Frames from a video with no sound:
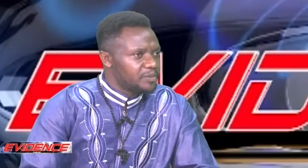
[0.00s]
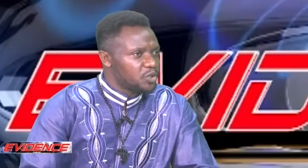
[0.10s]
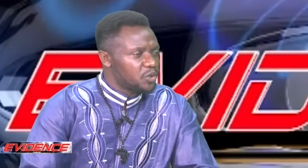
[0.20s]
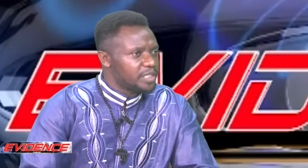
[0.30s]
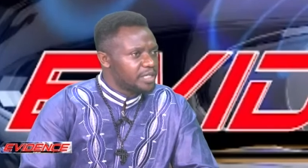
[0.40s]
is
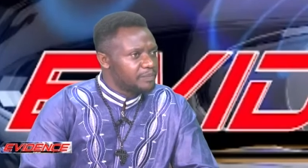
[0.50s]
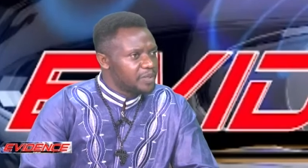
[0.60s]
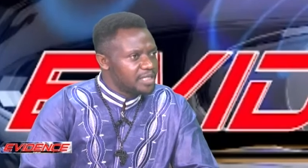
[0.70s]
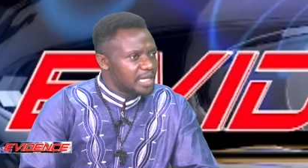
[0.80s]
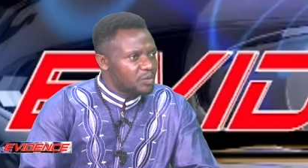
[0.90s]
already in
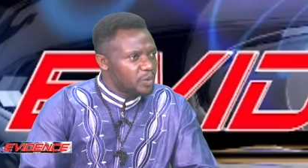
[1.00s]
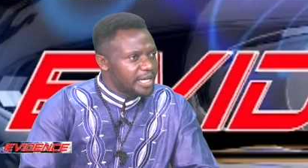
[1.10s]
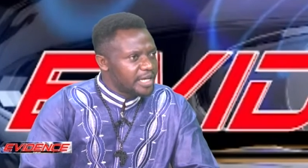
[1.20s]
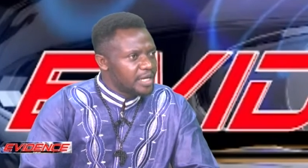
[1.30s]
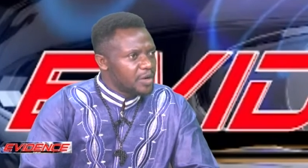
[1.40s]
place, and
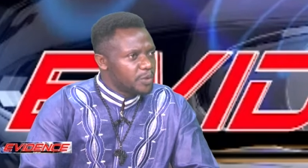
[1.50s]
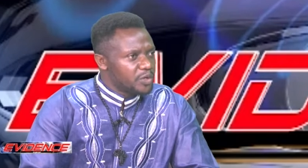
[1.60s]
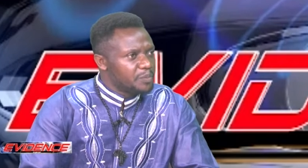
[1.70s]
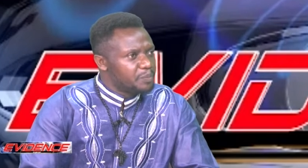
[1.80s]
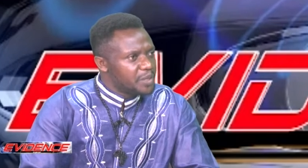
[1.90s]
where we
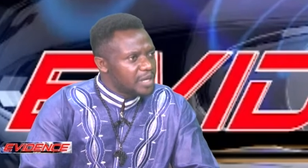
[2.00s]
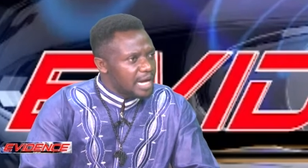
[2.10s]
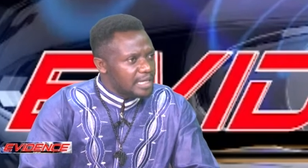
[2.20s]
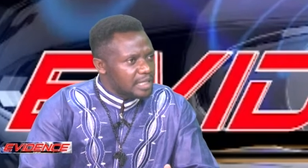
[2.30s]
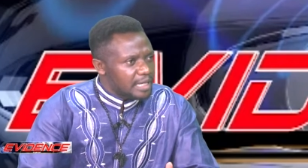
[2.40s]
don't
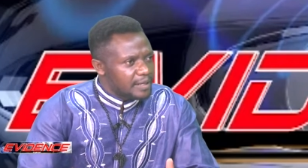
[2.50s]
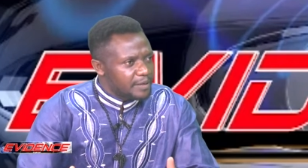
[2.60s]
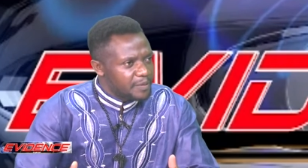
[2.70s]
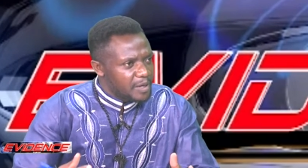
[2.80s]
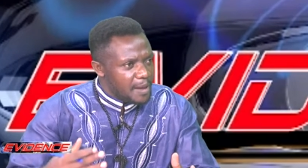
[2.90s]

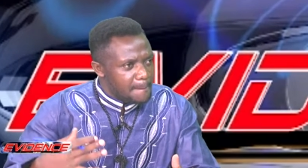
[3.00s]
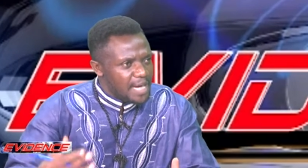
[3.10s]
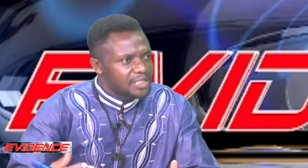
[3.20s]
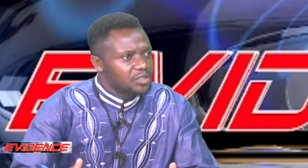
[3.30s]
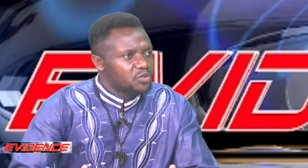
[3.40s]

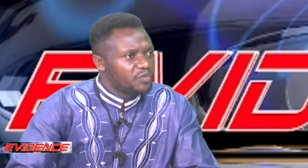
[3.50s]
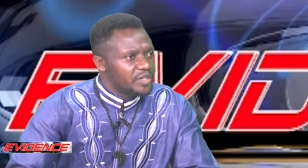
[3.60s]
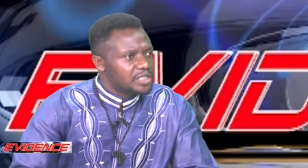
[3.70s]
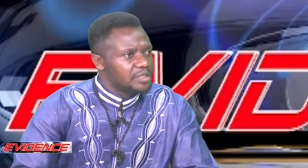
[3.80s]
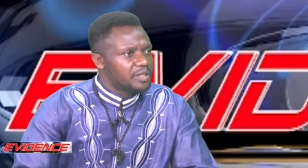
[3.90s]
imagine to
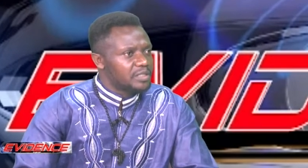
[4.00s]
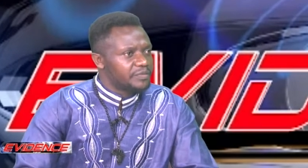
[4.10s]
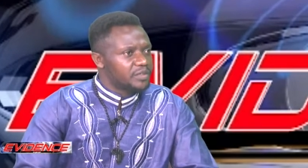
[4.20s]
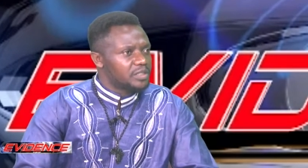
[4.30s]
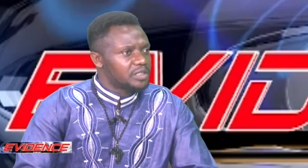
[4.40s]
face
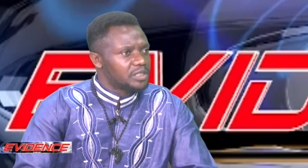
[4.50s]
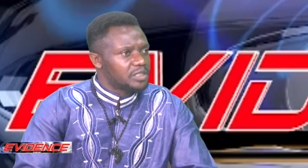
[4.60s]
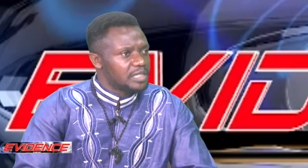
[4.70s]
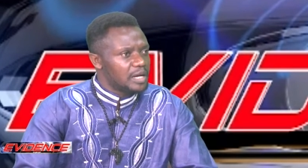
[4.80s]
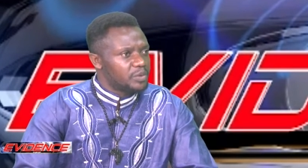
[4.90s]
difficulties
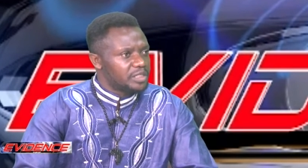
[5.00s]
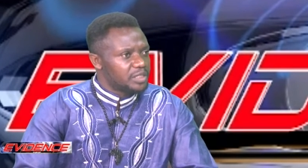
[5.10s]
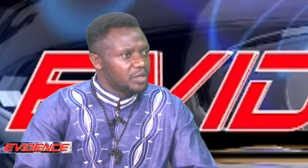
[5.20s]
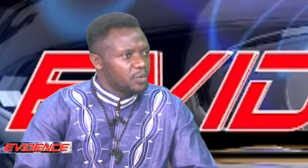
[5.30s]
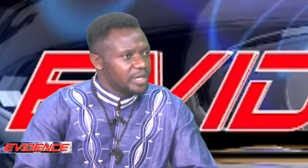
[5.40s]
in language
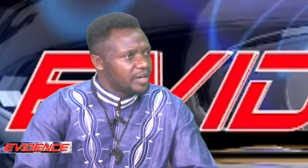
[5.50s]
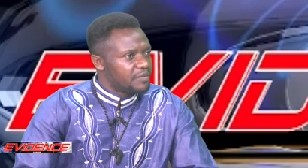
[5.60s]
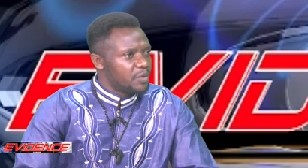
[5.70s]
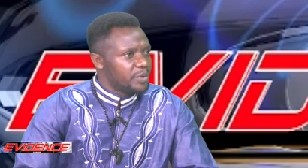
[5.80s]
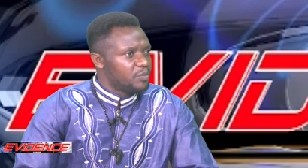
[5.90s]

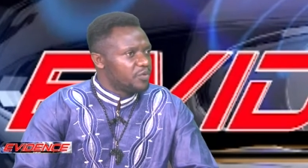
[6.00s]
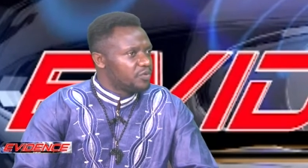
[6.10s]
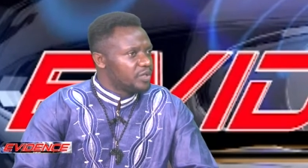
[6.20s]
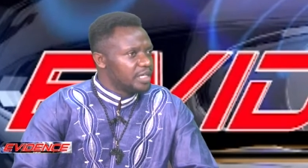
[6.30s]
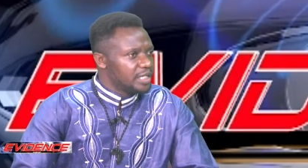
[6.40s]
whenever we move
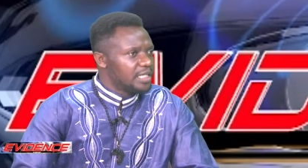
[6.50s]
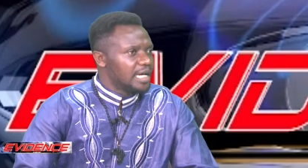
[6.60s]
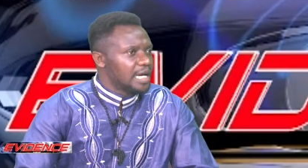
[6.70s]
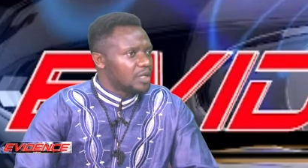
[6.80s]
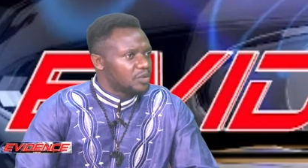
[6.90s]
in
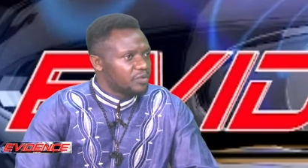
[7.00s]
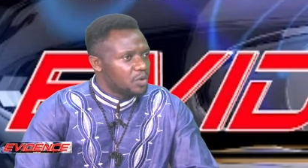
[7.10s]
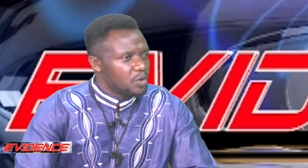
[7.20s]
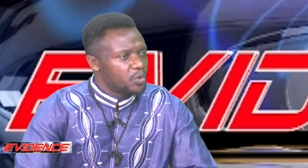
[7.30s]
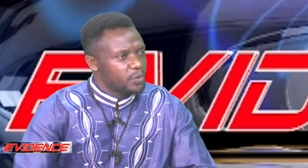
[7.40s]
and out of
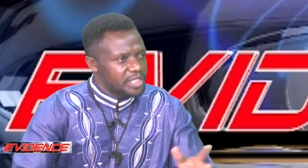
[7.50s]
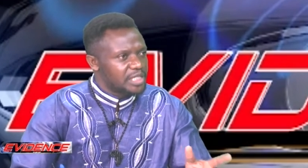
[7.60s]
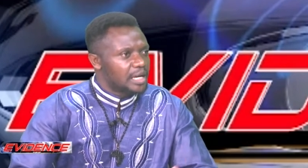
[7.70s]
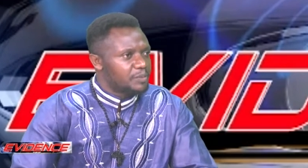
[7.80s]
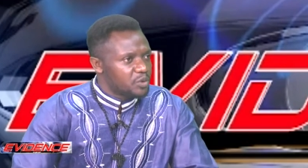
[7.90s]
or within
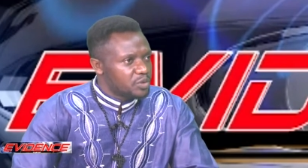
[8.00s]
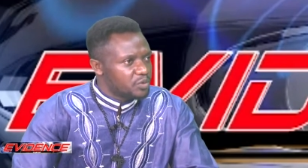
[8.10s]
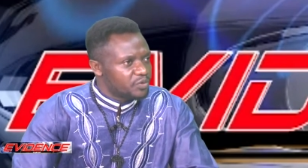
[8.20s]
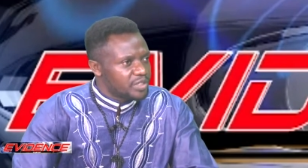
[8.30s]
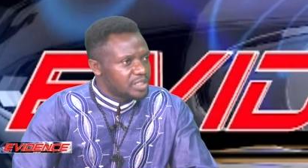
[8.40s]
Cameroon
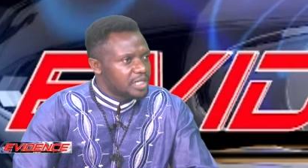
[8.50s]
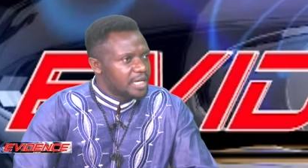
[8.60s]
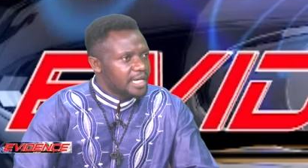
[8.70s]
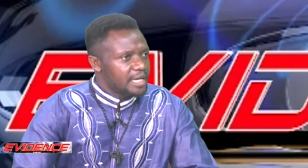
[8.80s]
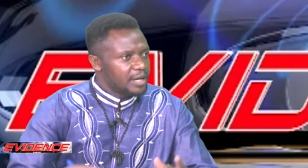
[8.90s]
to face
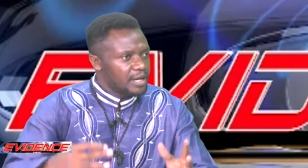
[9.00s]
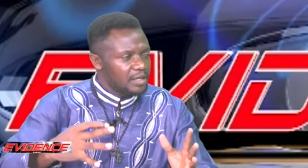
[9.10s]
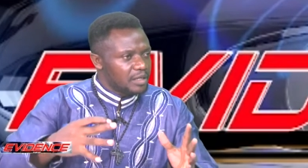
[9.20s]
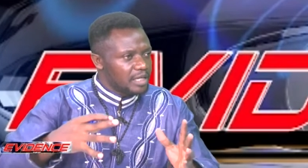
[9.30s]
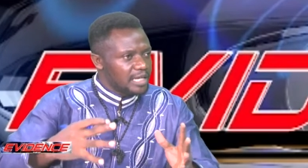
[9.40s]

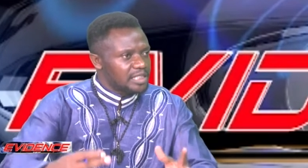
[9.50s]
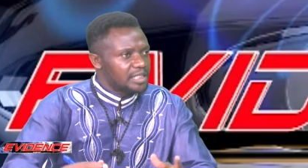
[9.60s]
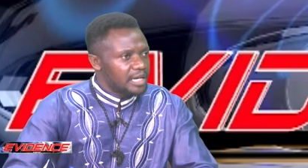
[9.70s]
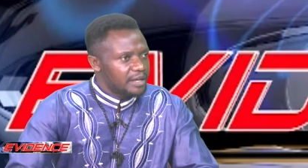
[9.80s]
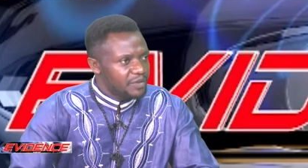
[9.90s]
a
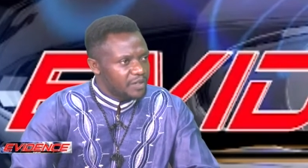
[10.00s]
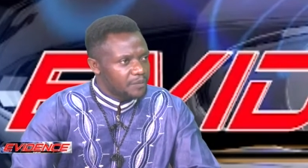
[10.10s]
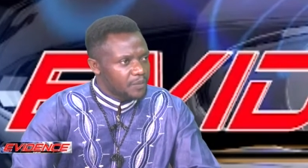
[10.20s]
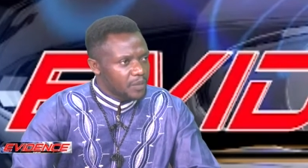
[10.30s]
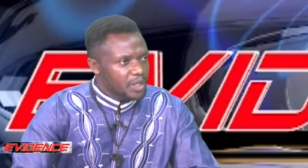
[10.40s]
national event.
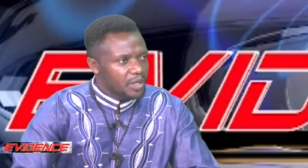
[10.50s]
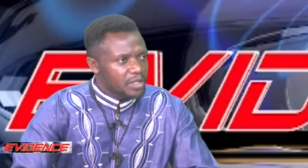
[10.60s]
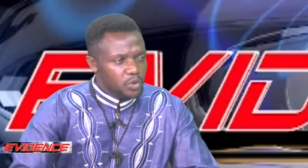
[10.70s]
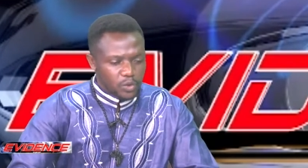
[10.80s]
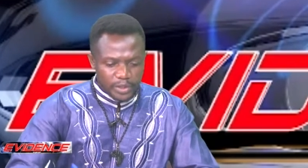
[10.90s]

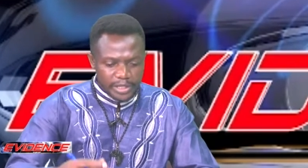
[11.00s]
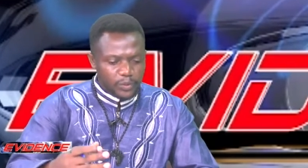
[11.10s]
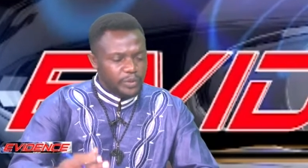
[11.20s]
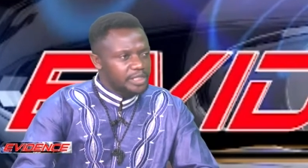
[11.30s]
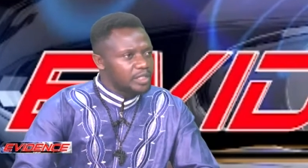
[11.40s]
So
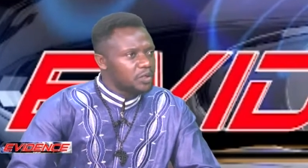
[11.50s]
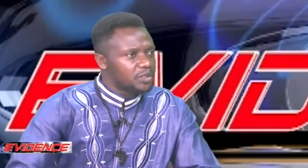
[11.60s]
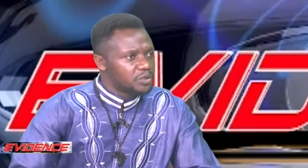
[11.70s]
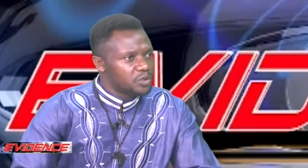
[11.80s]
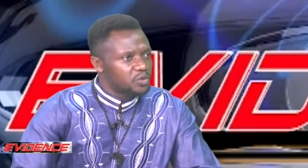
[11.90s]
we still
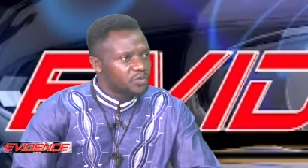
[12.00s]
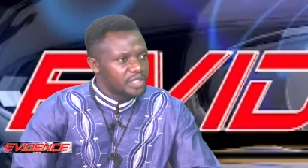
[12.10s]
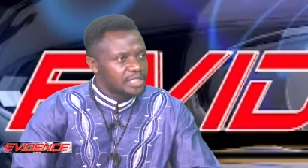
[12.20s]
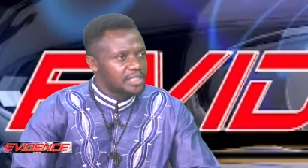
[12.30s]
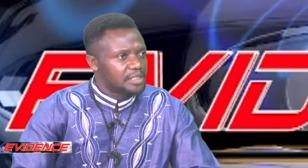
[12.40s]
continue to
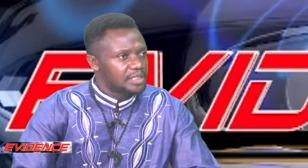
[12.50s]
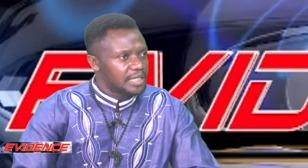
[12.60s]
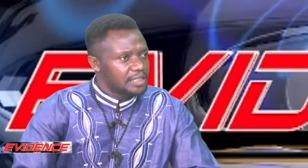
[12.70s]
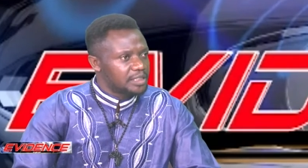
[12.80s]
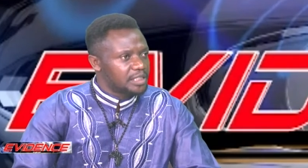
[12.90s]
face this
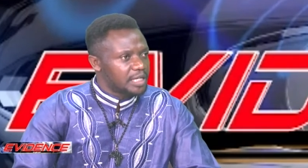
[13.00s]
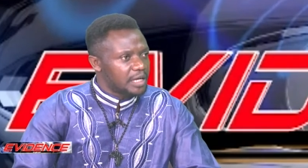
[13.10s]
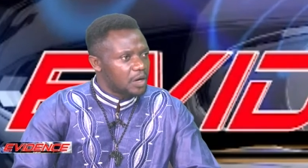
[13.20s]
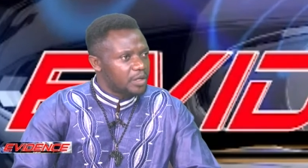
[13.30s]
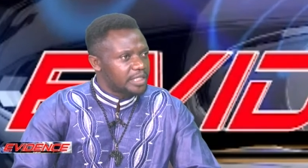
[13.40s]
challenge
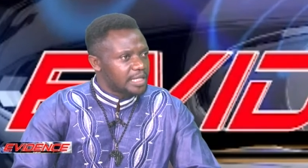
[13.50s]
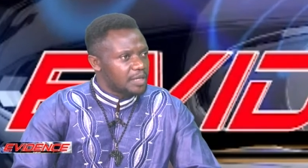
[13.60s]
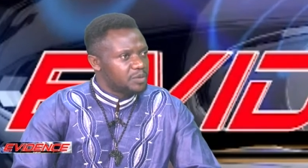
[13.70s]
all the time.